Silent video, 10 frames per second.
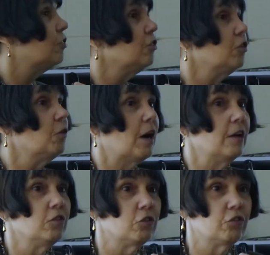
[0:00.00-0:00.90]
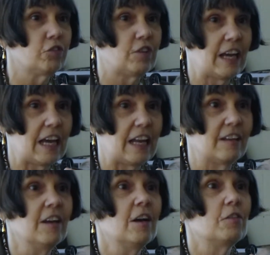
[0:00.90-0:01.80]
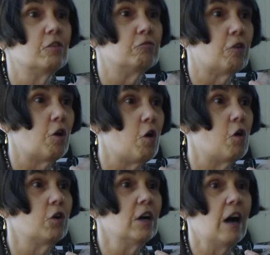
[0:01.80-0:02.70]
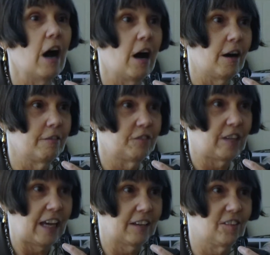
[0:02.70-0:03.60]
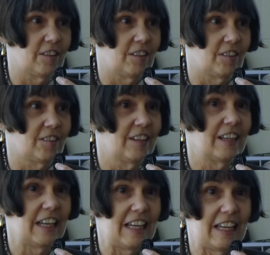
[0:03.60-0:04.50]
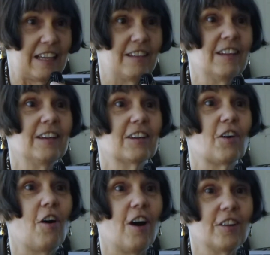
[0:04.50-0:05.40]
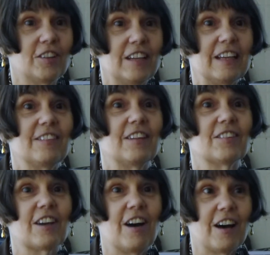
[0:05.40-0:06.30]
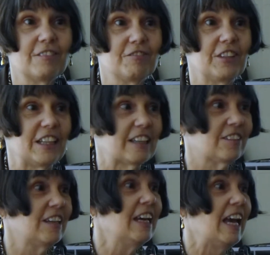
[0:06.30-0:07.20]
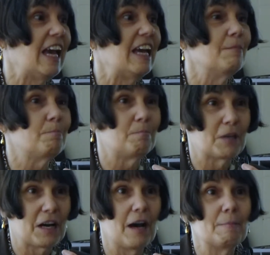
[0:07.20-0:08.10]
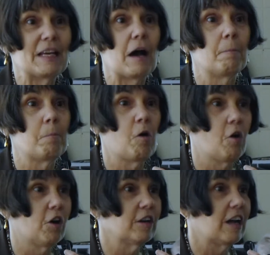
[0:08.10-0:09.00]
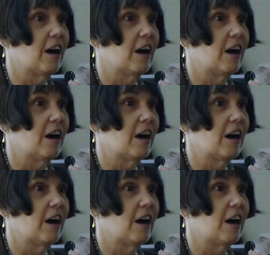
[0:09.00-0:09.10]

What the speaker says: to understand the role of Texas in causing this conflict and becoming a part